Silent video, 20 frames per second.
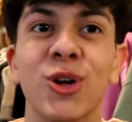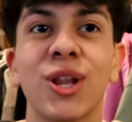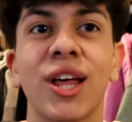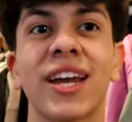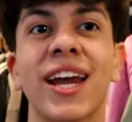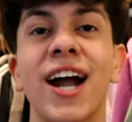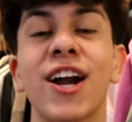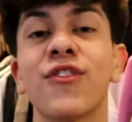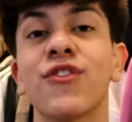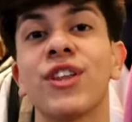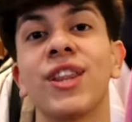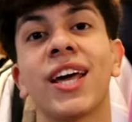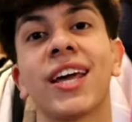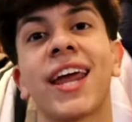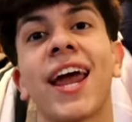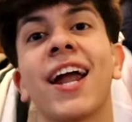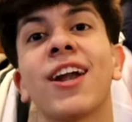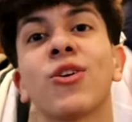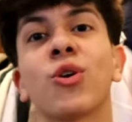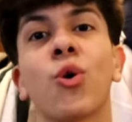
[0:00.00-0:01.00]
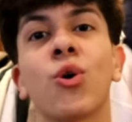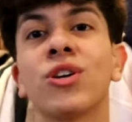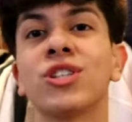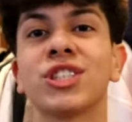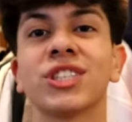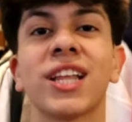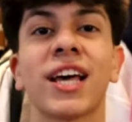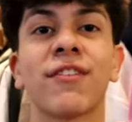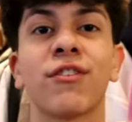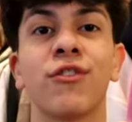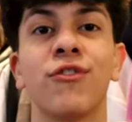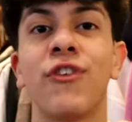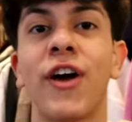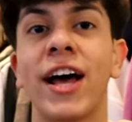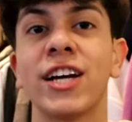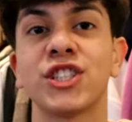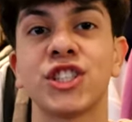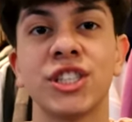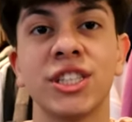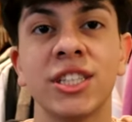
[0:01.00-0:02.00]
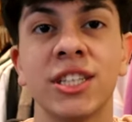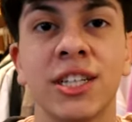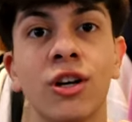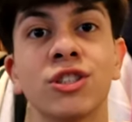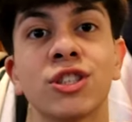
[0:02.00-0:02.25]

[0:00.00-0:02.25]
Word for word: like kind of in that category, just like for fashion.